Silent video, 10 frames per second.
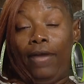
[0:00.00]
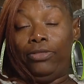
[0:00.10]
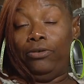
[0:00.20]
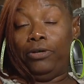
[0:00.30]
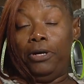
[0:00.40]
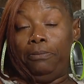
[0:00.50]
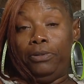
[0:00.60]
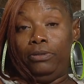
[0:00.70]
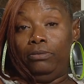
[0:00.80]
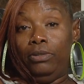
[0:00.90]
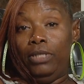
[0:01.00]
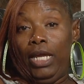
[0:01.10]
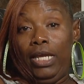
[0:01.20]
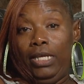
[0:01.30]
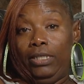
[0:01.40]
After a couple of
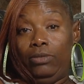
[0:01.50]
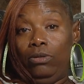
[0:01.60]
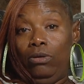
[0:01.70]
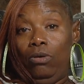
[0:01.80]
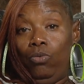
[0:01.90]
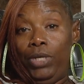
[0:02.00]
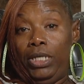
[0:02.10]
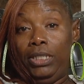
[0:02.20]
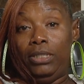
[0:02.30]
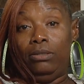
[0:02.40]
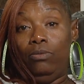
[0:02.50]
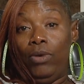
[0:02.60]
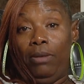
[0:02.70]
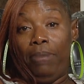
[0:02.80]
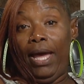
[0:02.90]
days or weeks
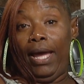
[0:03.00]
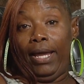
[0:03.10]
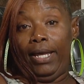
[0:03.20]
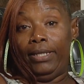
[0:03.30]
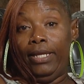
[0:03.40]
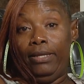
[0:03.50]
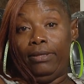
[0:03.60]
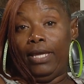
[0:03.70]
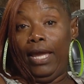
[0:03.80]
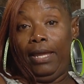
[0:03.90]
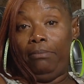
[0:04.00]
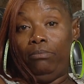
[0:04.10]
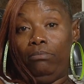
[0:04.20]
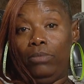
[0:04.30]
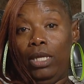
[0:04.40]
went by and they came,
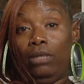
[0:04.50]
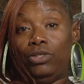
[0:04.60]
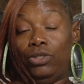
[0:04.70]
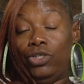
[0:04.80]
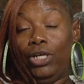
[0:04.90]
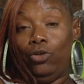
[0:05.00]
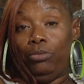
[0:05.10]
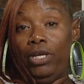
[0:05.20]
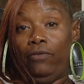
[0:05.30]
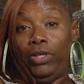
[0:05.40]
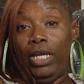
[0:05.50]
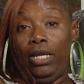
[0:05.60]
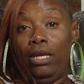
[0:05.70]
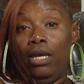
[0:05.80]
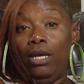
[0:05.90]
they checked on me every
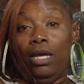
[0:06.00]
day,